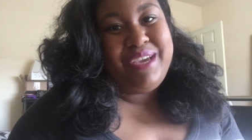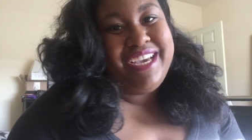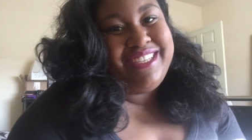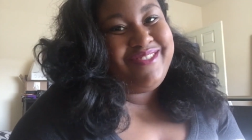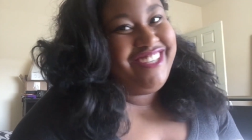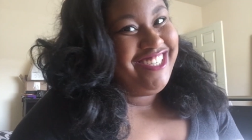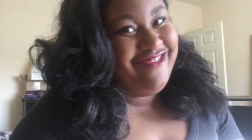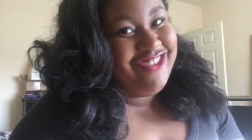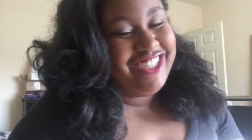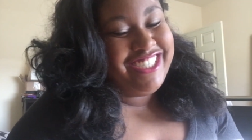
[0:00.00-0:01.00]
because we
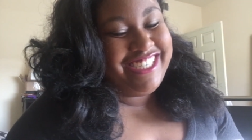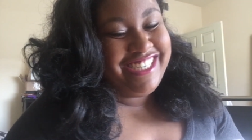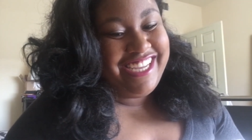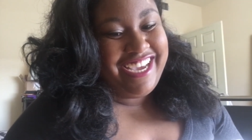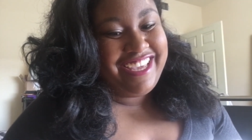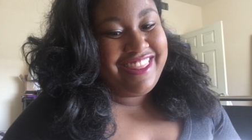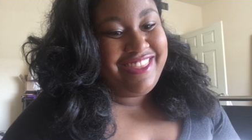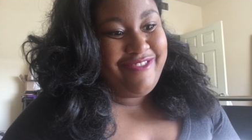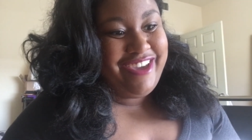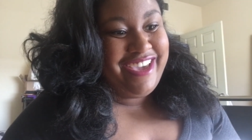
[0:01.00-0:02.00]
really didn't like
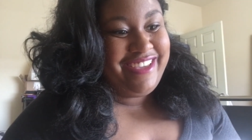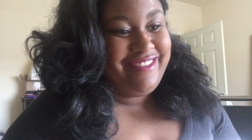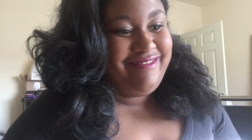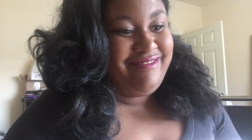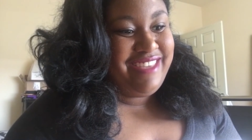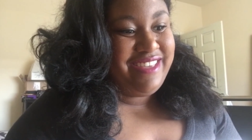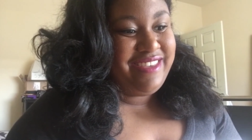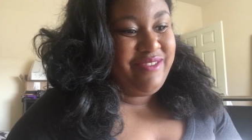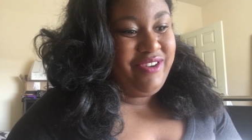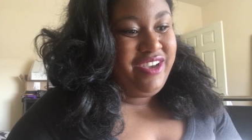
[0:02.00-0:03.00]
the way that
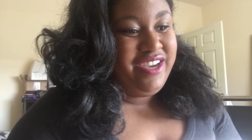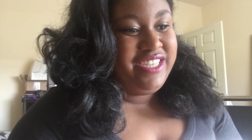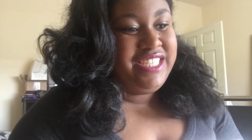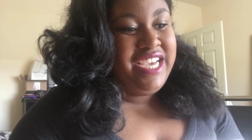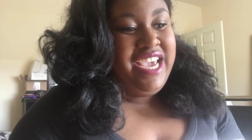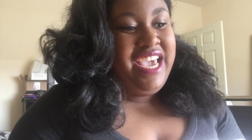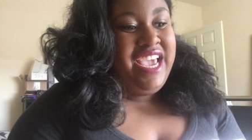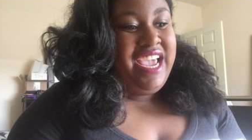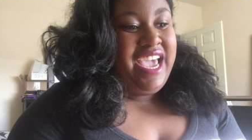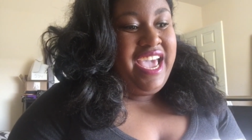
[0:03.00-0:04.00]
they were cooked
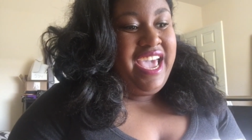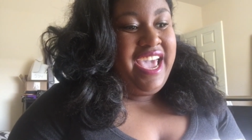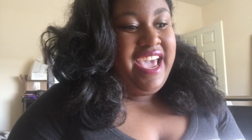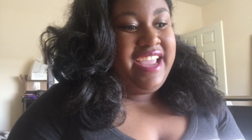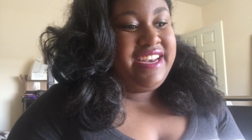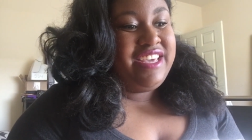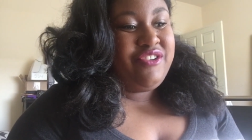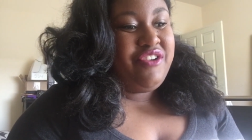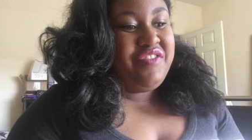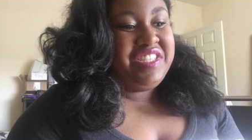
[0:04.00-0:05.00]
and
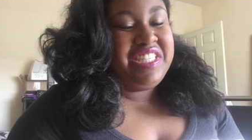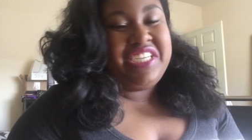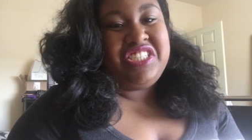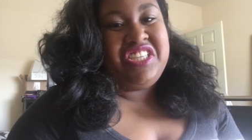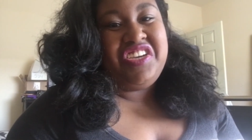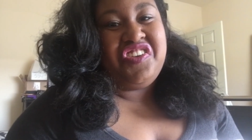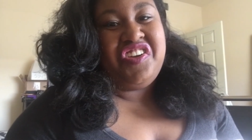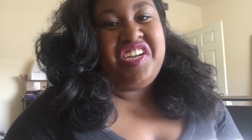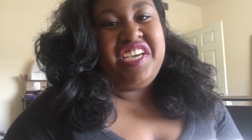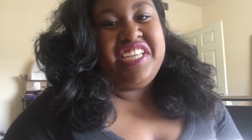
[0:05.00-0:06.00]
neither of us liked the
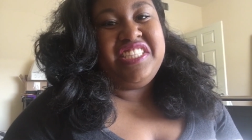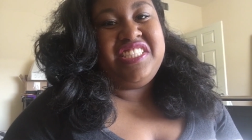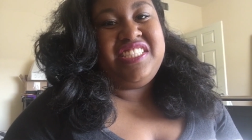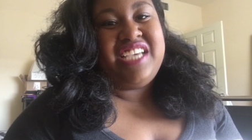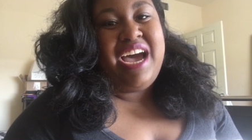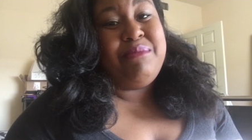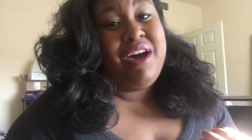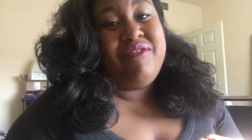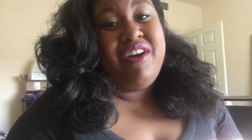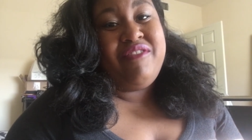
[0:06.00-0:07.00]
ingredients. I'm
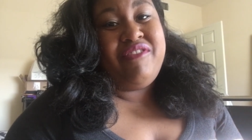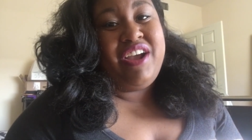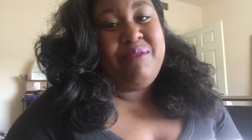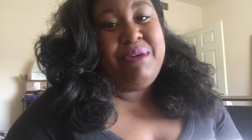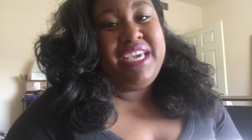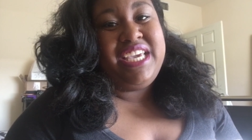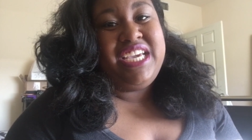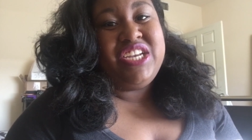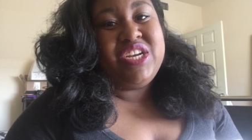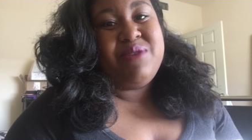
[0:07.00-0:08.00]
not a very picky
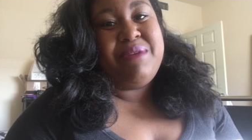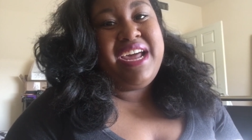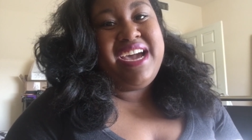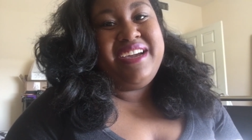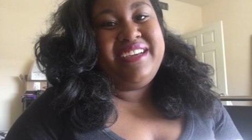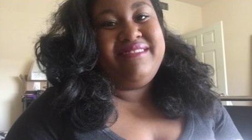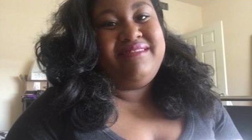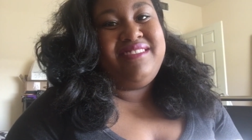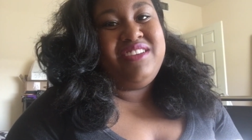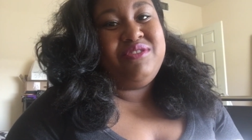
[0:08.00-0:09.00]
eater, but I
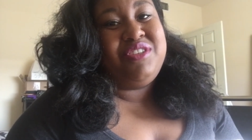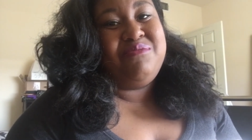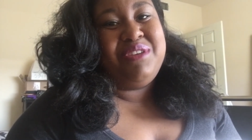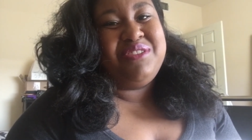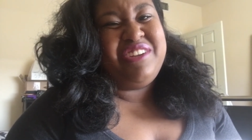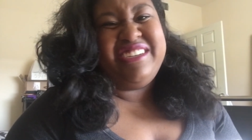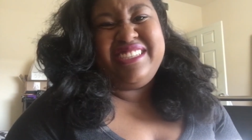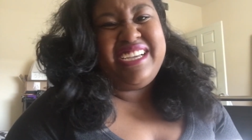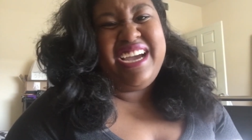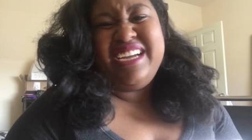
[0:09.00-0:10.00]
there were two meals where I
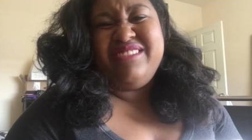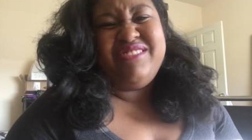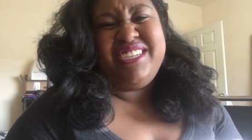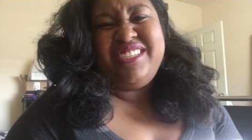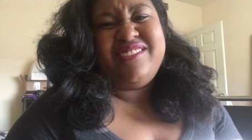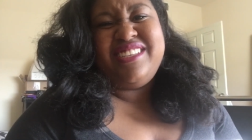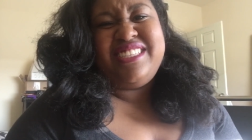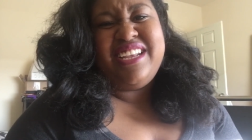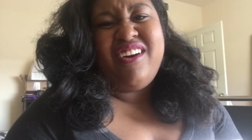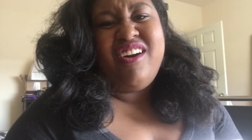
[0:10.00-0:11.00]
was like, I don't want to do
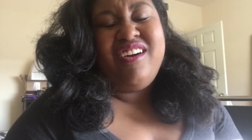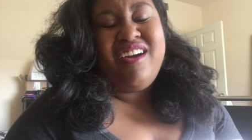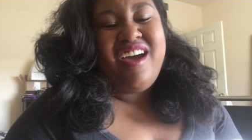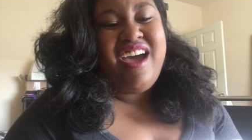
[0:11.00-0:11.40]
this at all.